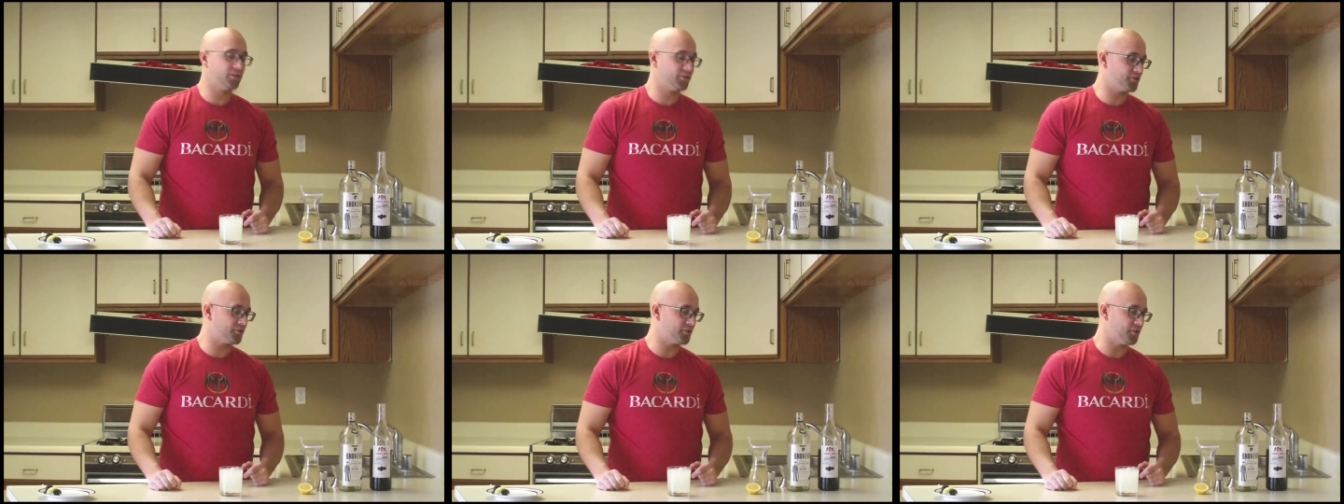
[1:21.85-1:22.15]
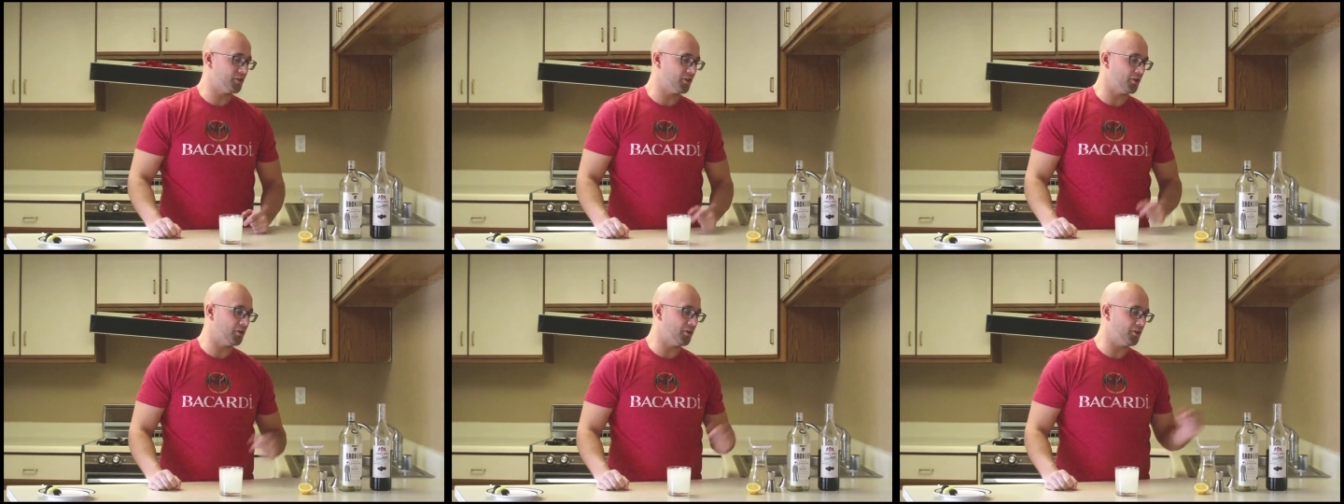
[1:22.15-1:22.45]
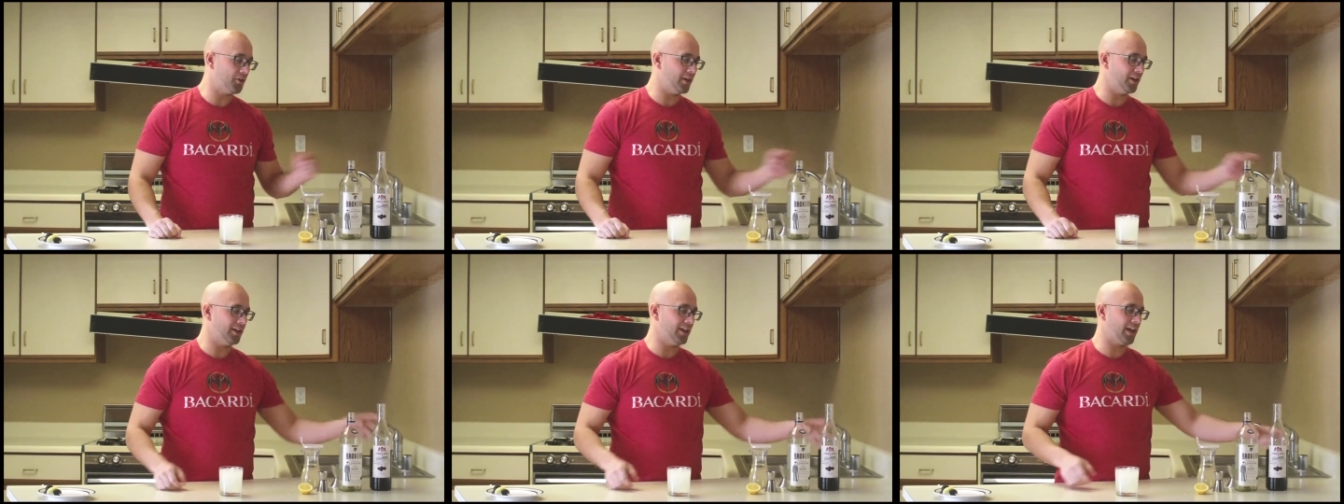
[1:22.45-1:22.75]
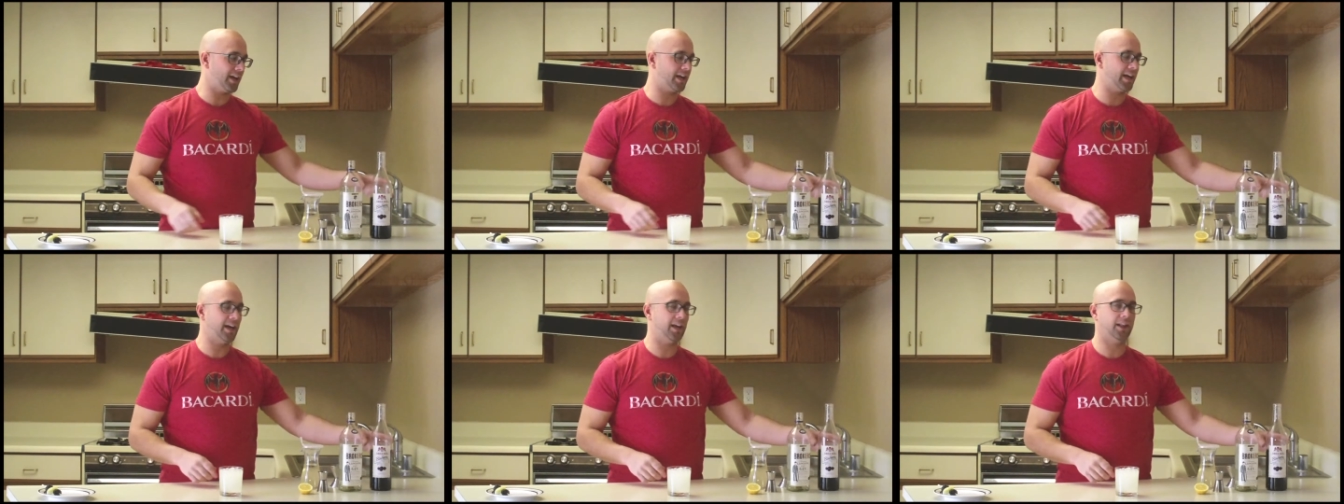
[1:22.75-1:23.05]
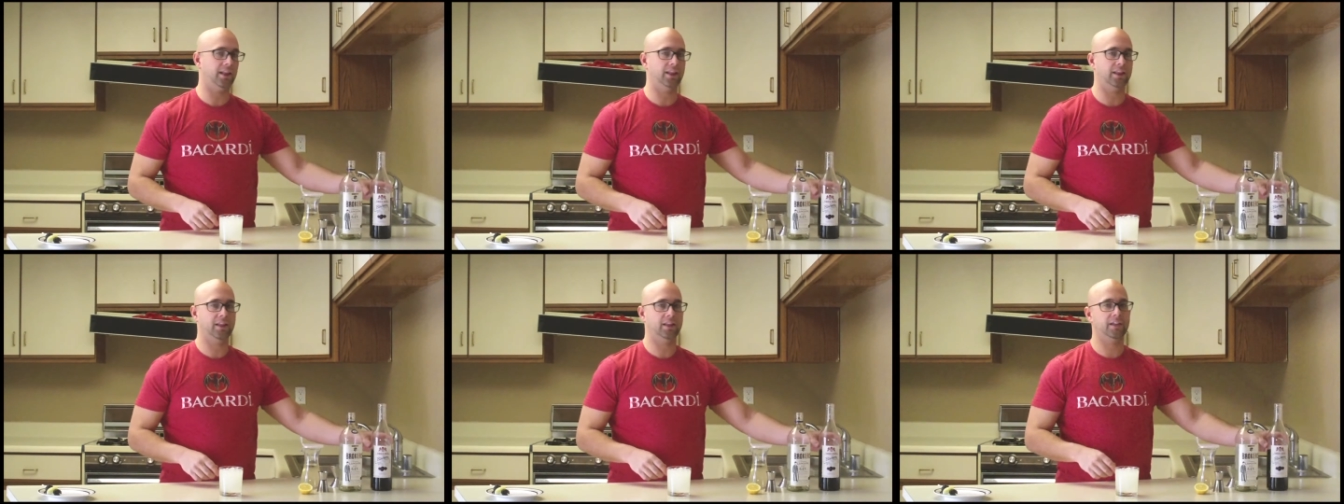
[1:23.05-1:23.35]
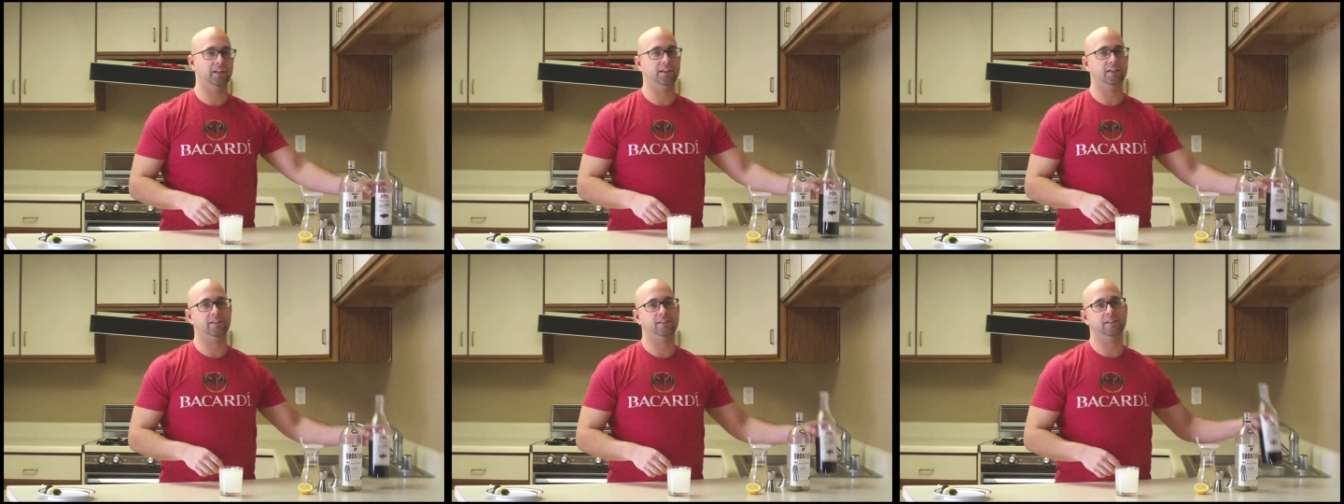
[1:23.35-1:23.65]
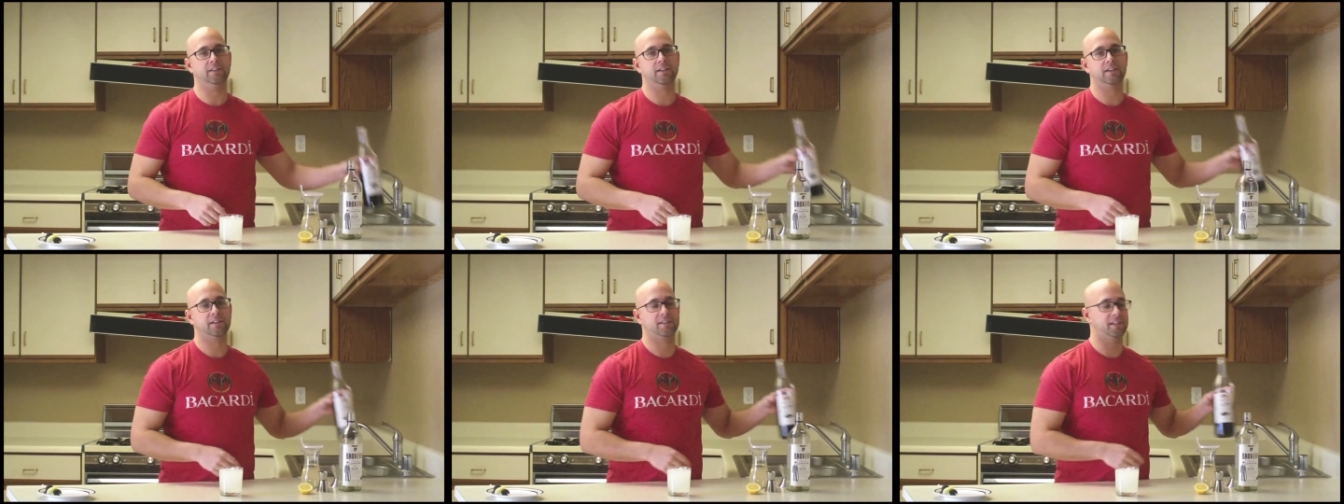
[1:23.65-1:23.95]
So, and that kind of is
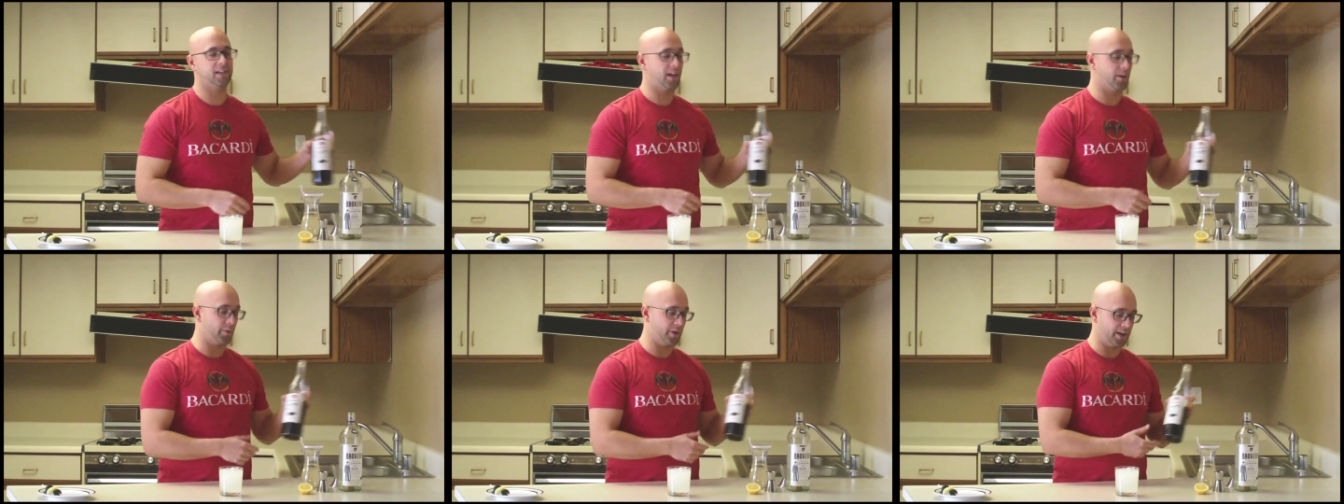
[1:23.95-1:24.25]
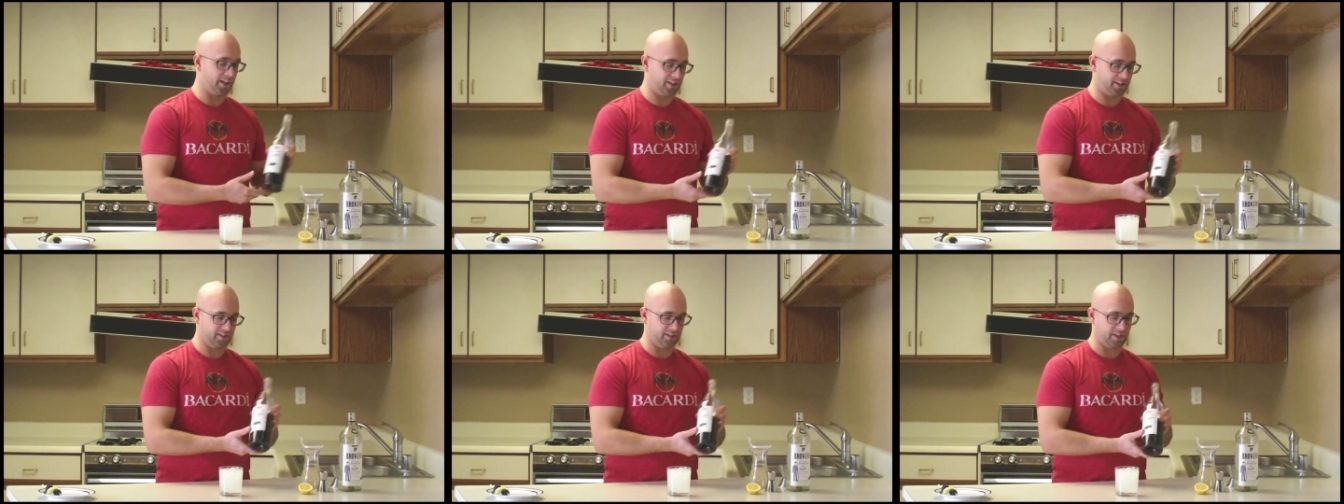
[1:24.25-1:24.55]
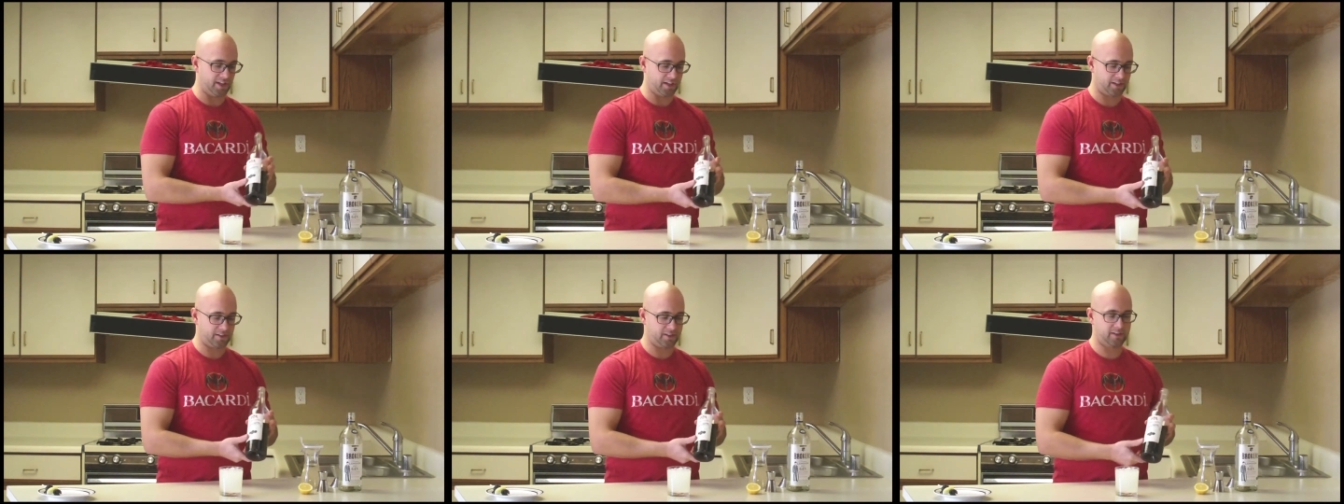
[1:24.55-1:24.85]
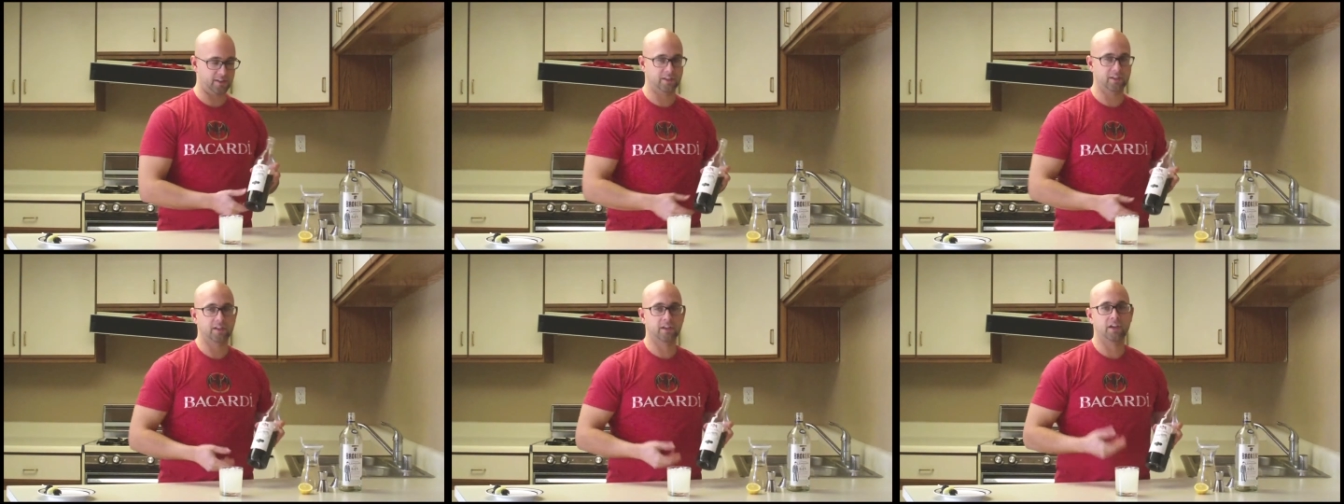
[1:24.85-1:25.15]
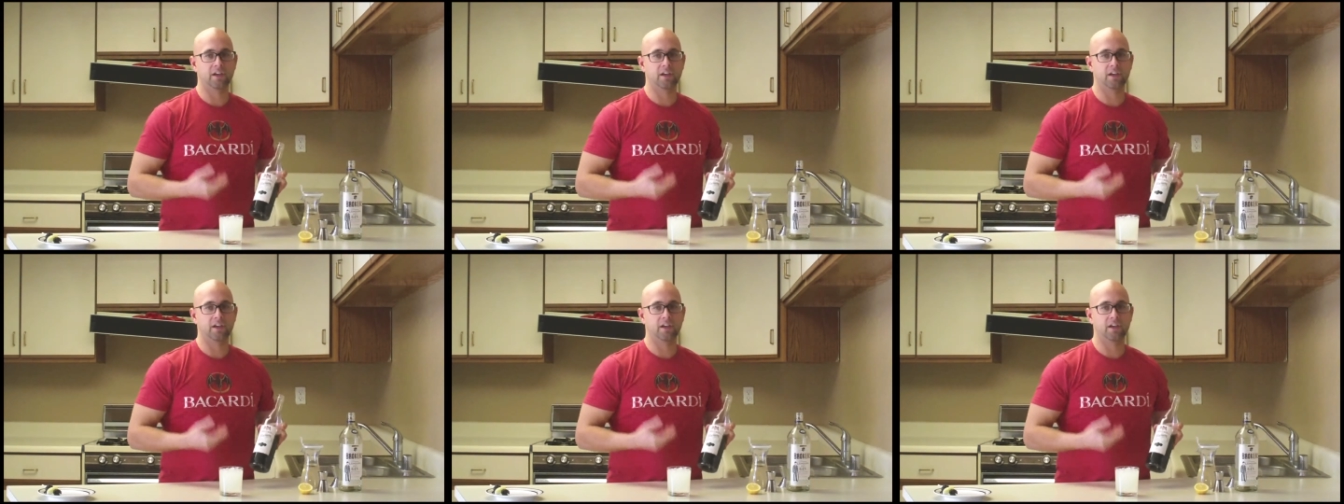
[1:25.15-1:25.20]
a nice segue into the next